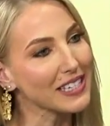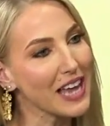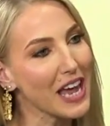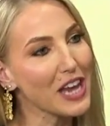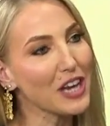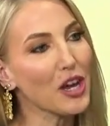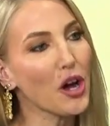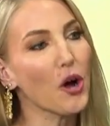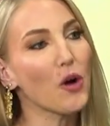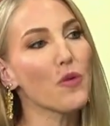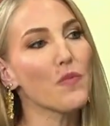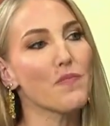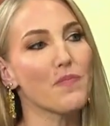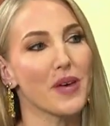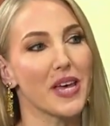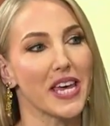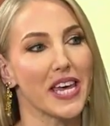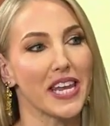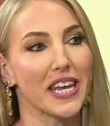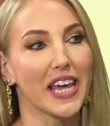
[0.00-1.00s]
and
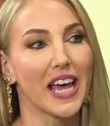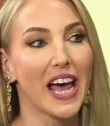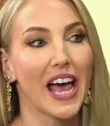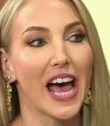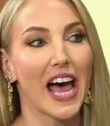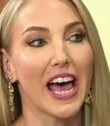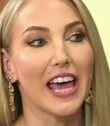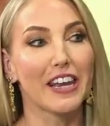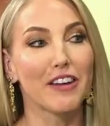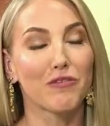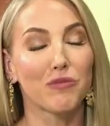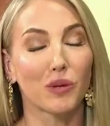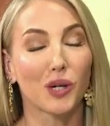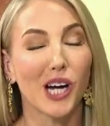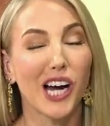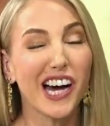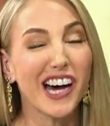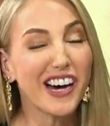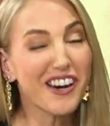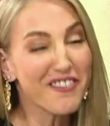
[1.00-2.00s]
open. And if we're
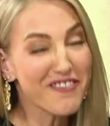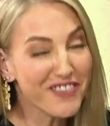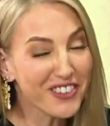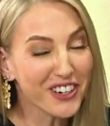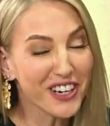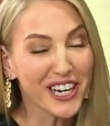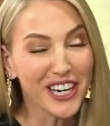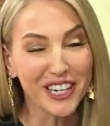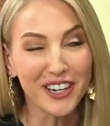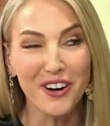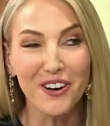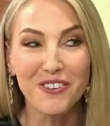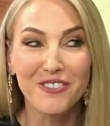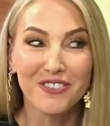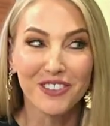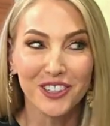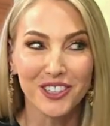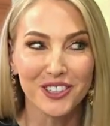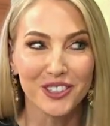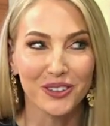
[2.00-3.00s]
hovering
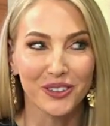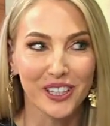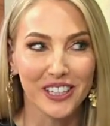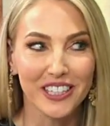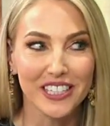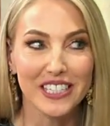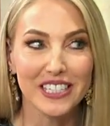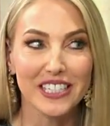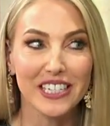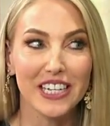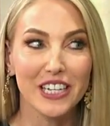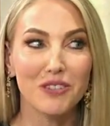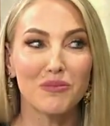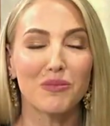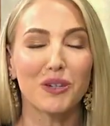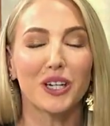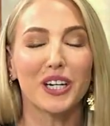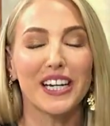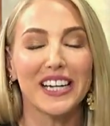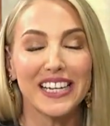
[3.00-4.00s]
over a toilet seat,
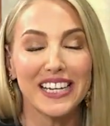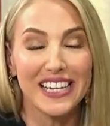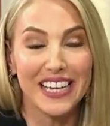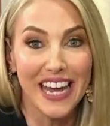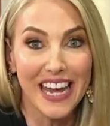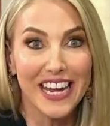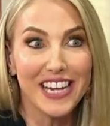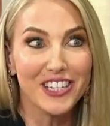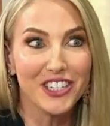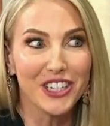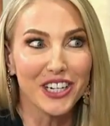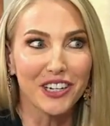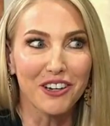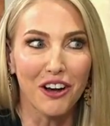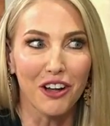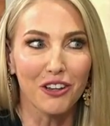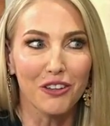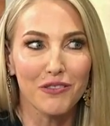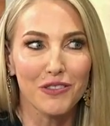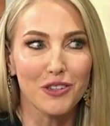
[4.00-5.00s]
we're engaging
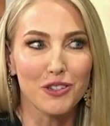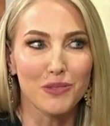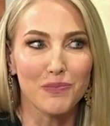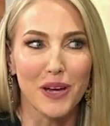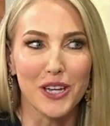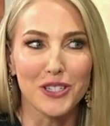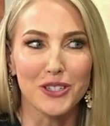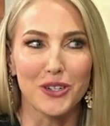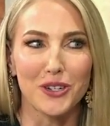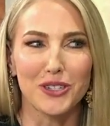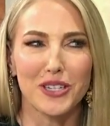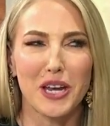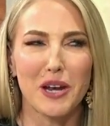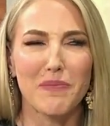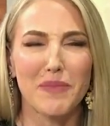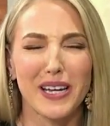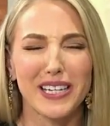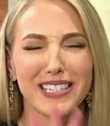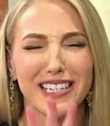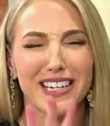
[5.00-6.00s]
all of those muscles and
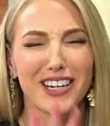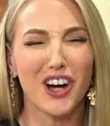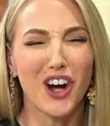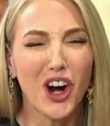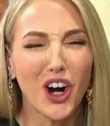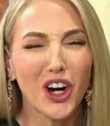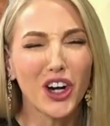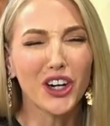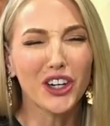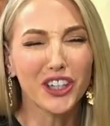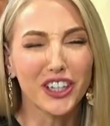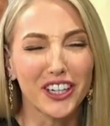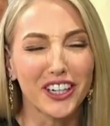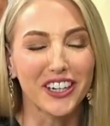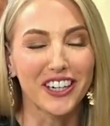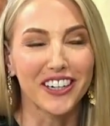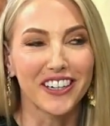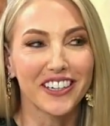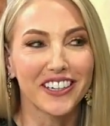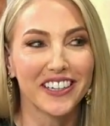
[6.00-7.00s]
it makes it
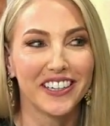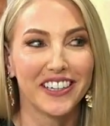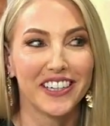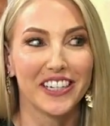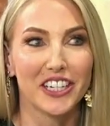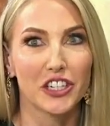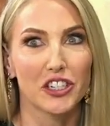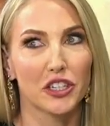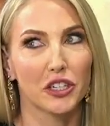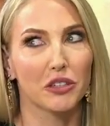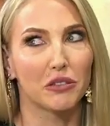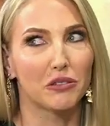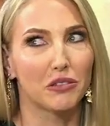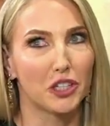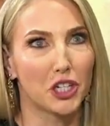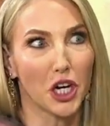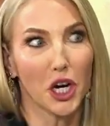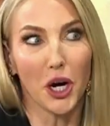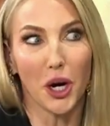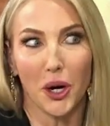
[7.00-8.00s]
harder to
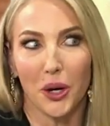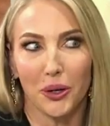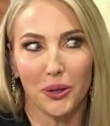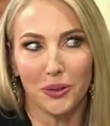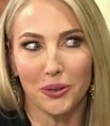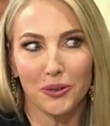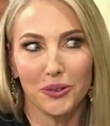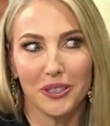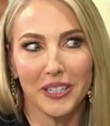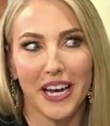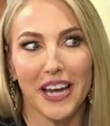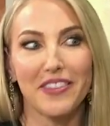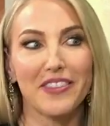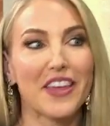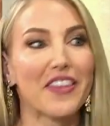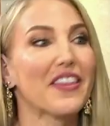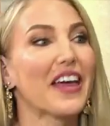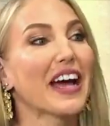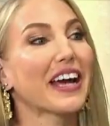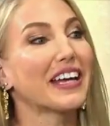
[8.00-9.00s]
go. Okay. And
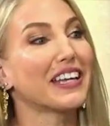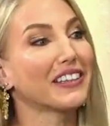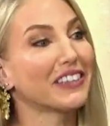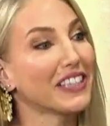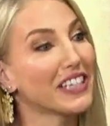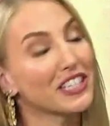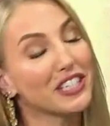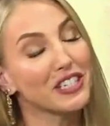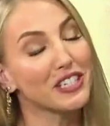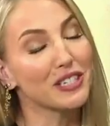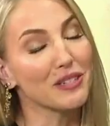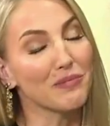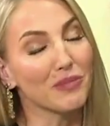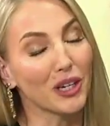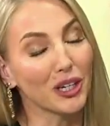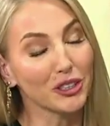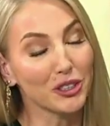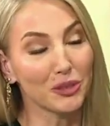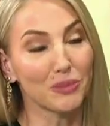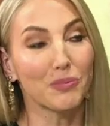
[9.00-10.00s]
then that can lead to some
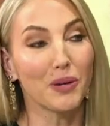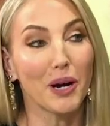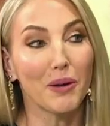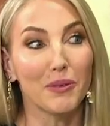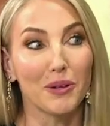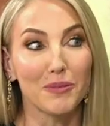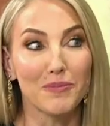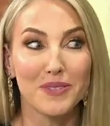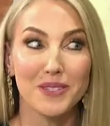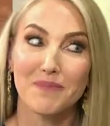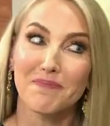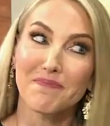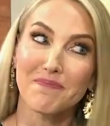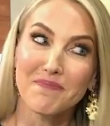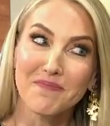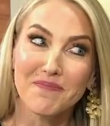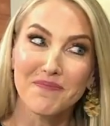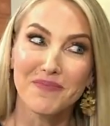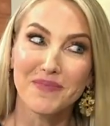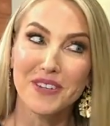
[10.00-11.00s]
long-term problems.
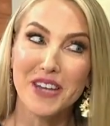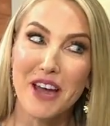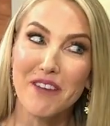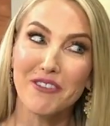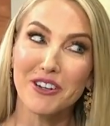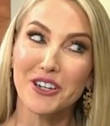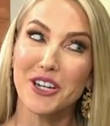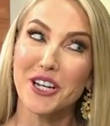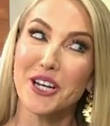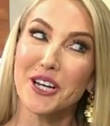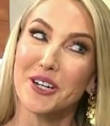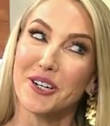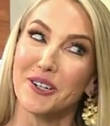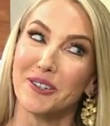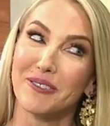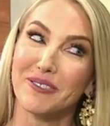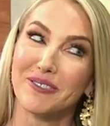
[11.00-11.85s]
Never knew. You